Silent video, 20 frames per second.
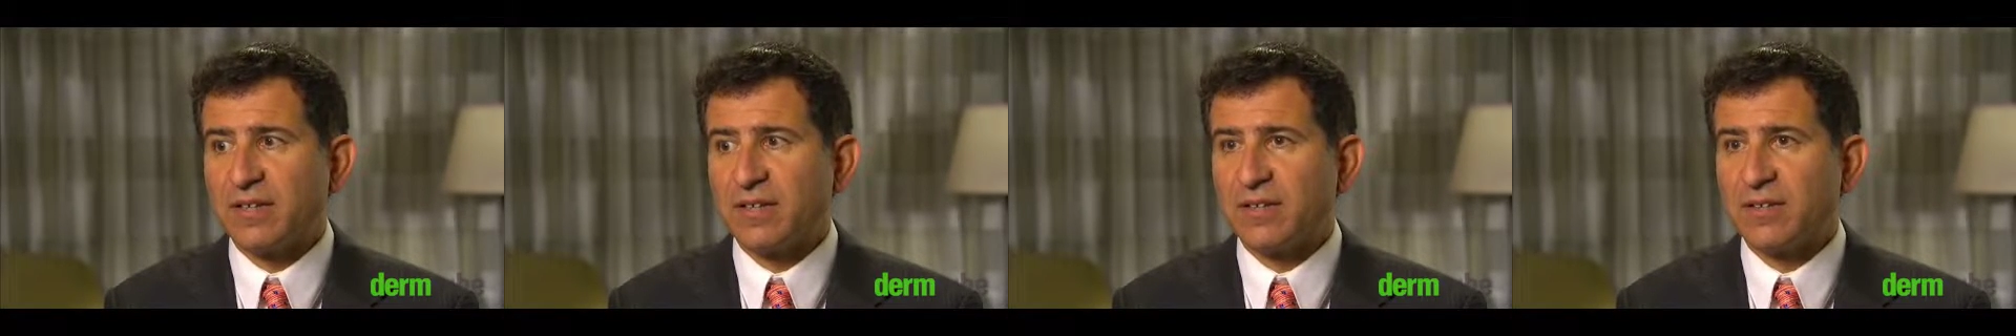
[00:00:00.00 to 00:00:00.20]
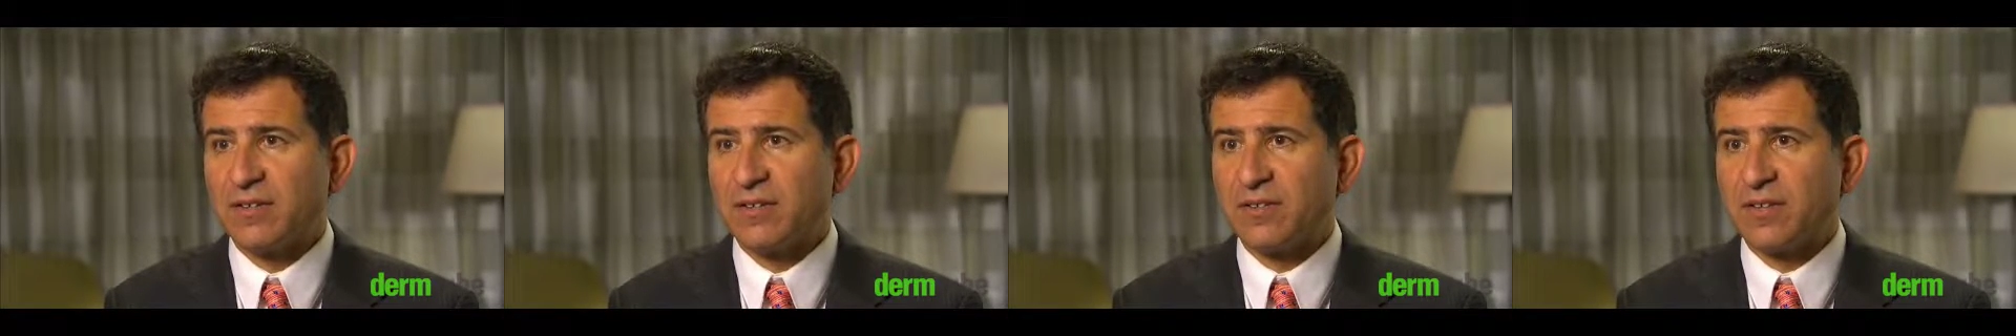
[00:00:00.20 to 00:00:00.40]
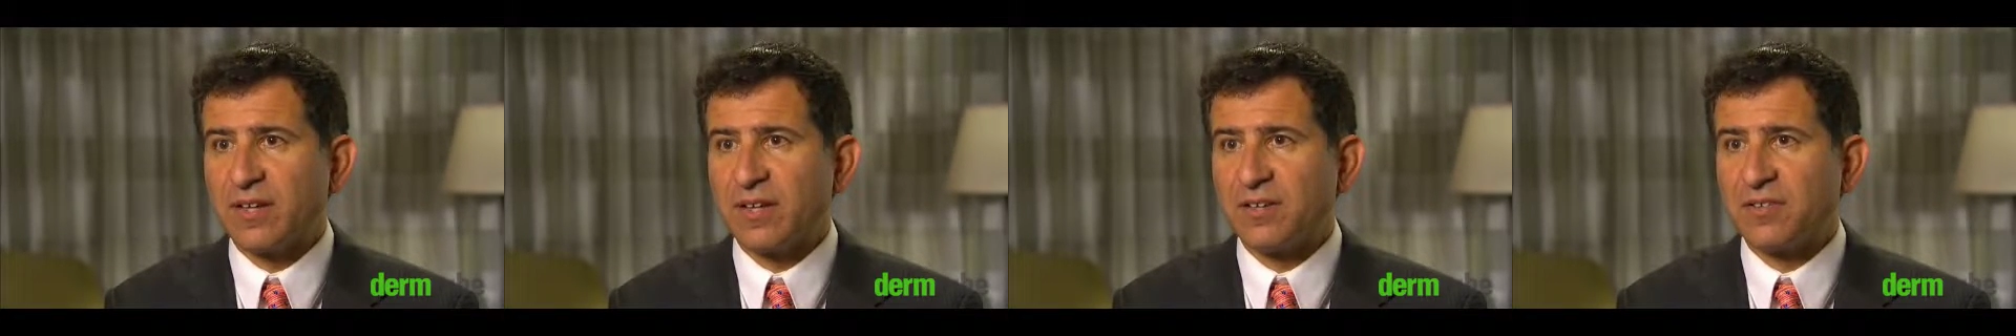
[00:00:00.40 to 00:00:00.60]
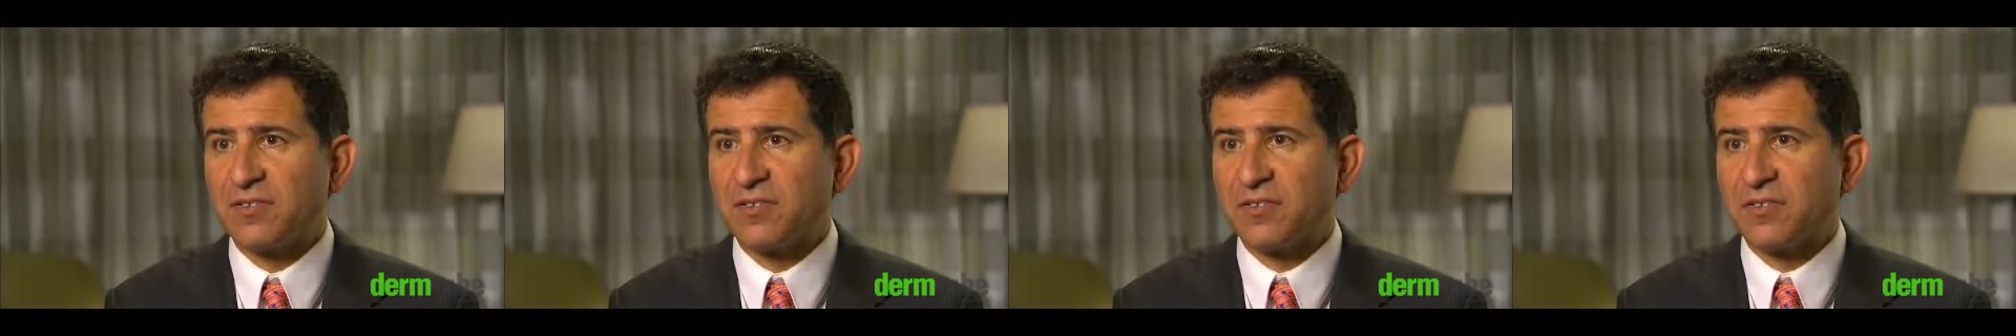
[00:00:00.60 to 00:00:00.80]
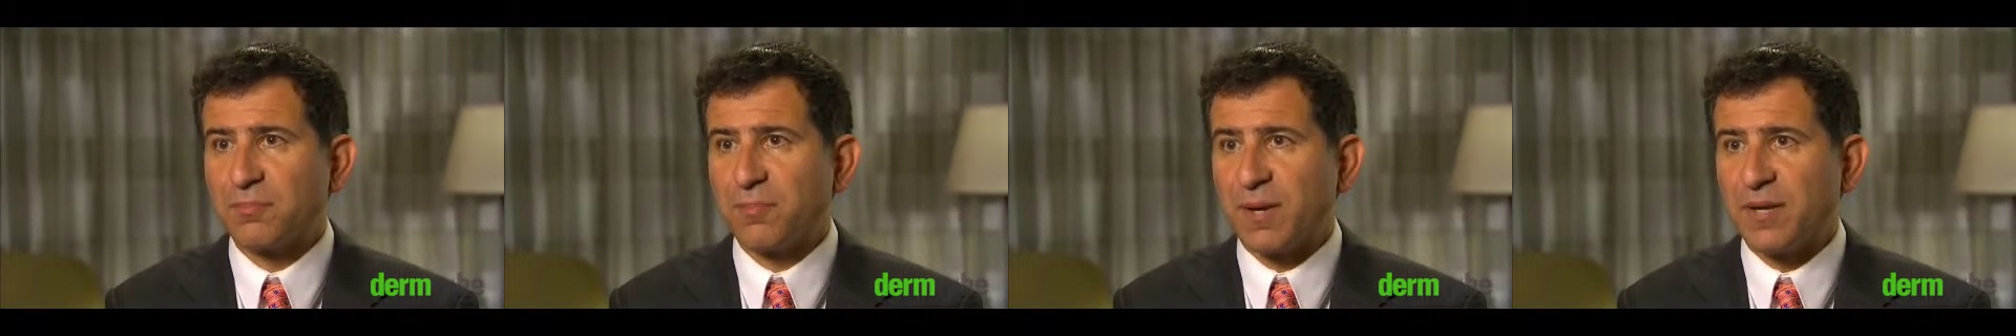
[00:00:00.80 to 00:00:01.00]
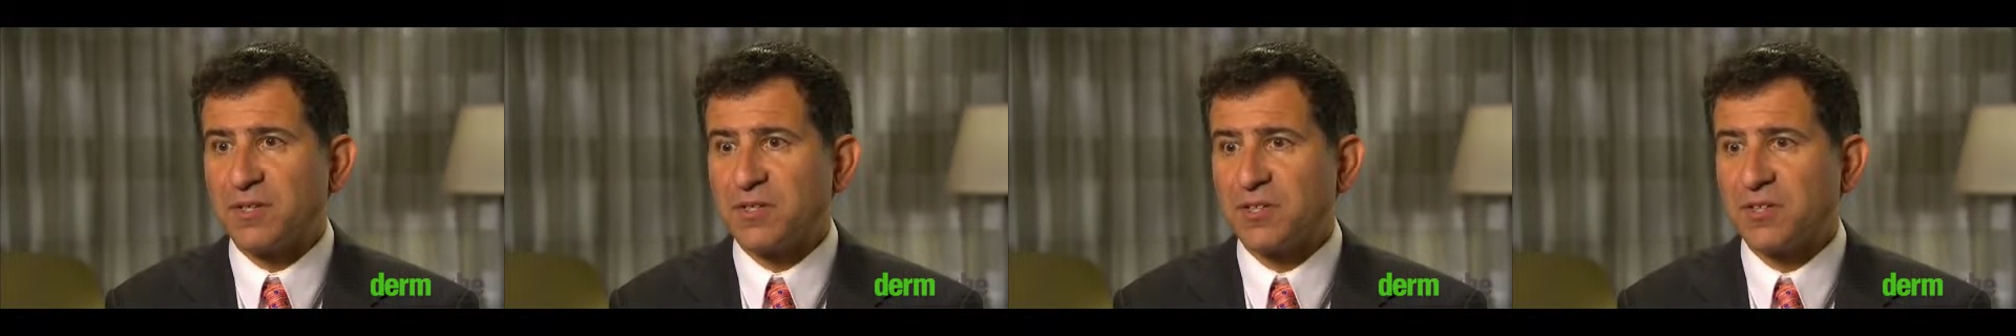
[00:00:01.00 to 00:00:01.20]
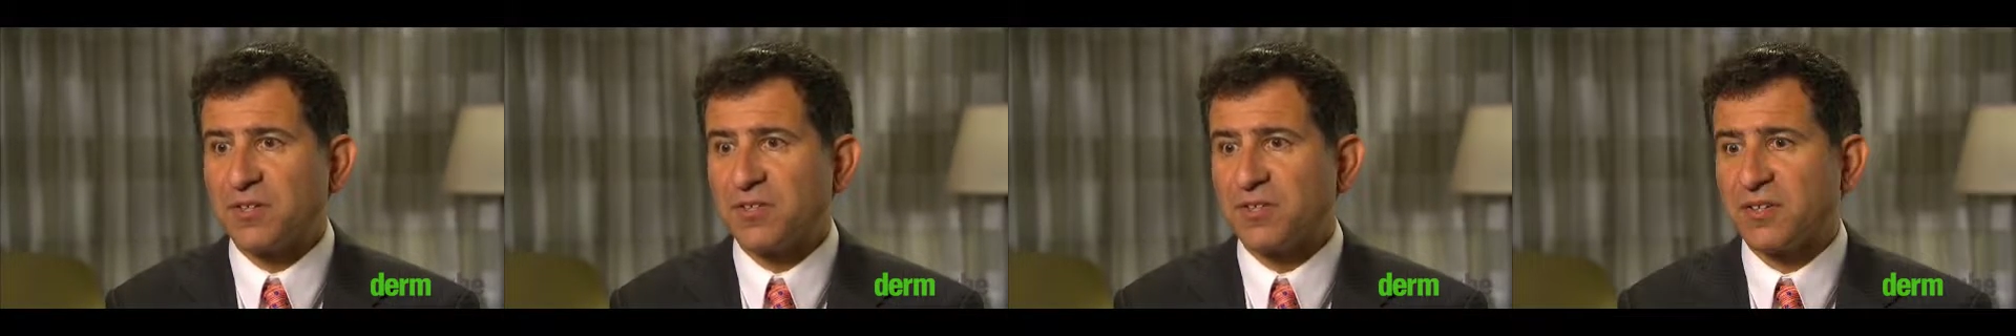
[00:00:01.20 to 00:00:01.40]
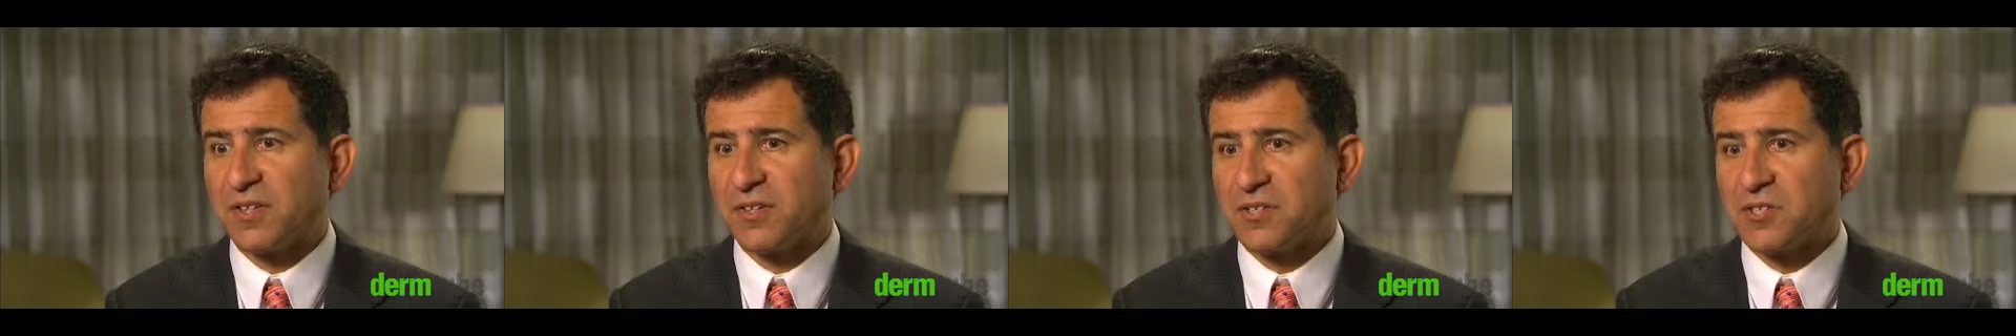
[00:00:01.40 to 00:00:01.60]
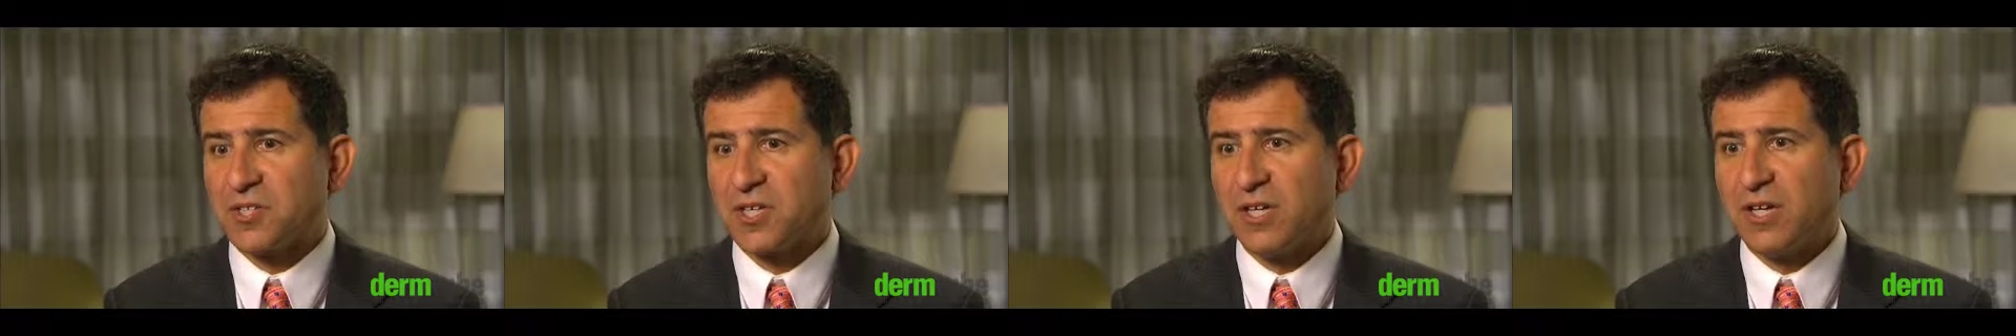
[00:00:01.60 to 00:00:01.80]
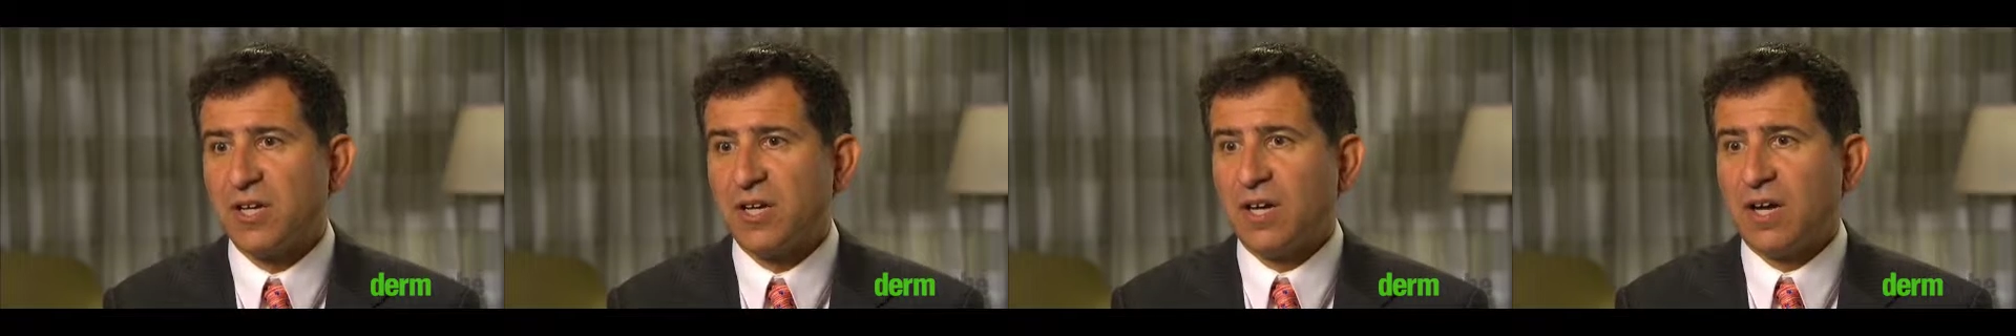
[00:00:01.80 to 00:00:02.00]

is a suspension stitch